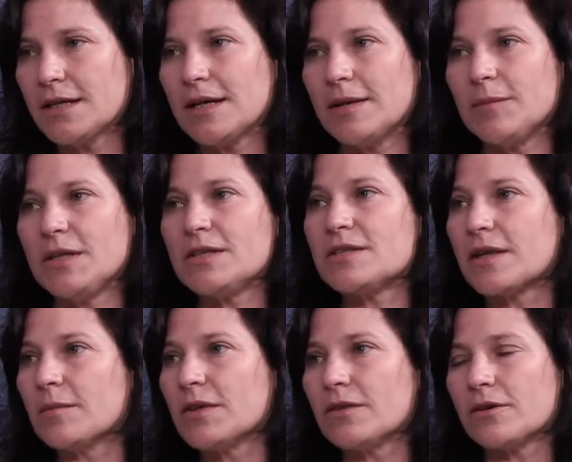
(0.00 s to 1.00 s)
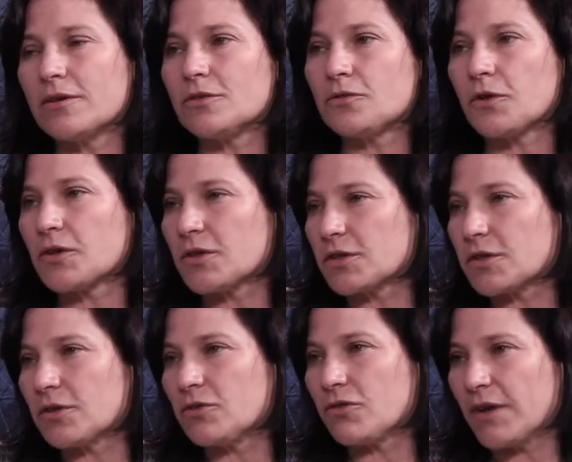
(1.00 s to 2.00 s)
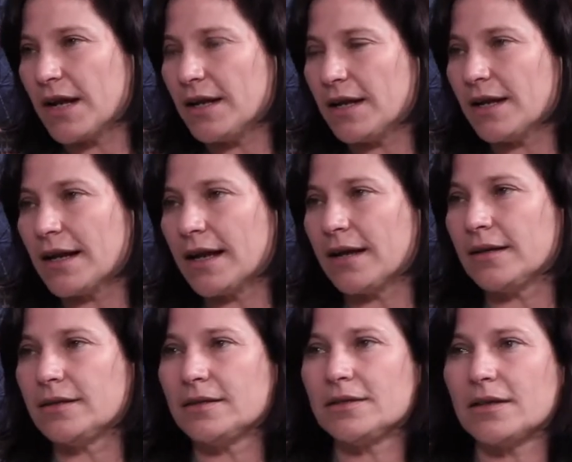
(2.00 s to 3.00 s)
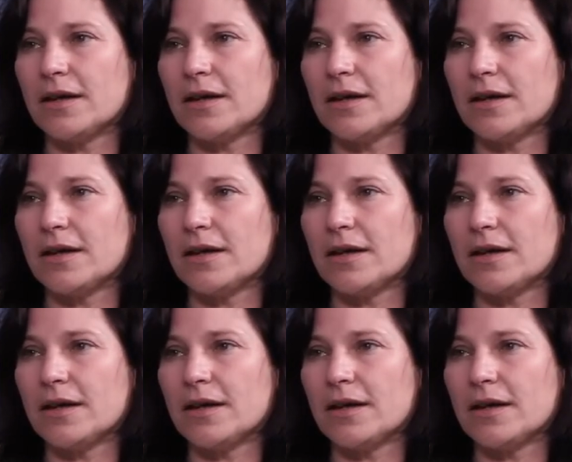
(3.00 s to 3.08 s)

I mean, some of those focus on training and